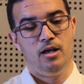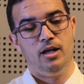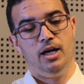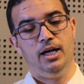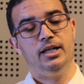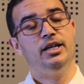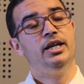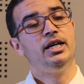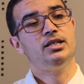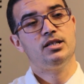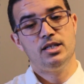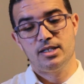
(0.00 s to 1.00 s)

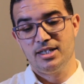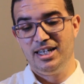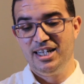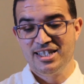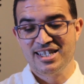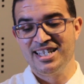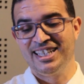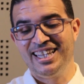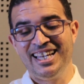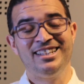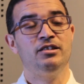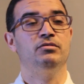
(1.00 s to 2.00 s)
Next is listen
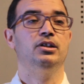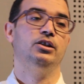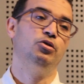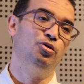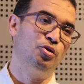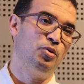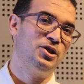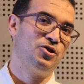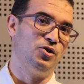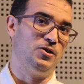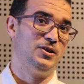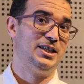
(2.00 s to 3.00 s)
attentively to the
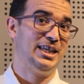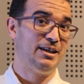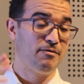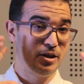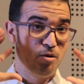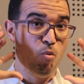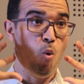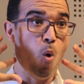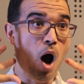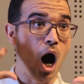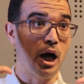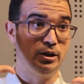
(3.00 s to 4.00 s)
questions. Give them
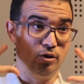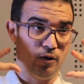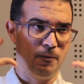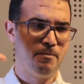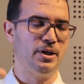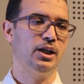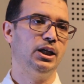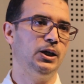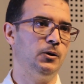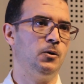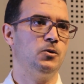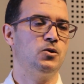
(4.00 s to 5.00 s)
wide open
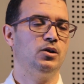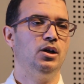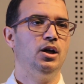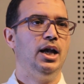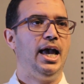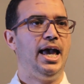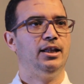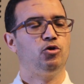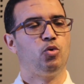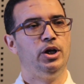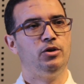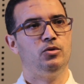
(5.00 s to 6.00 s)
ears and
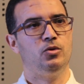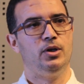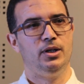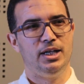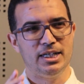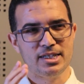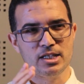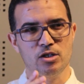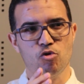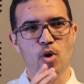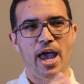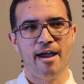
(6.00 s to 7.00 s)
try to listen
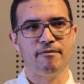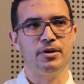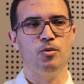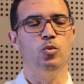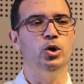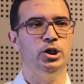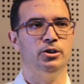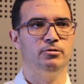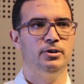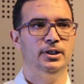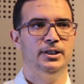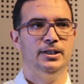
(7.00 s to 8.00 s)
to every word
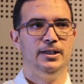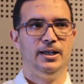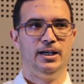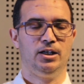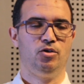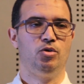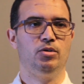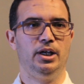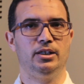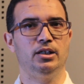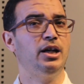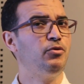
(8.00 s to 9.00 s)

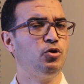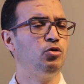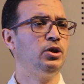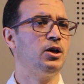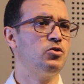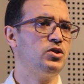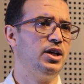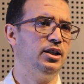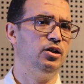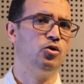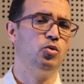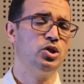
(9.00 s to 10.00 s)
articulated. And if you don't understand
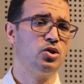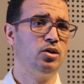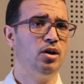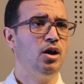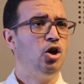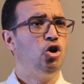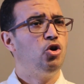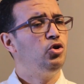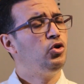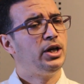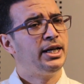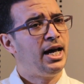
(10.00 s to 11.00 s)
any question,
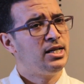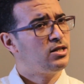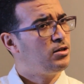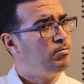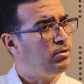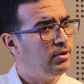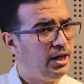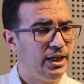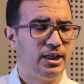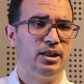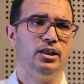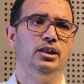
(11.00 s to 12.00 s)
you can ask
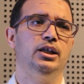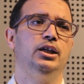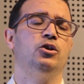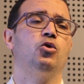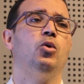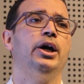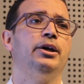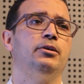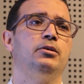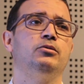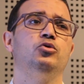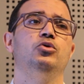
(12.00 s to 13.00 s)
politely the
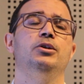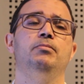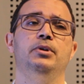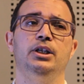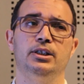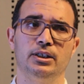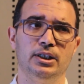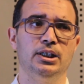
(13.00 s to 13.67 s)
inquirer to repeat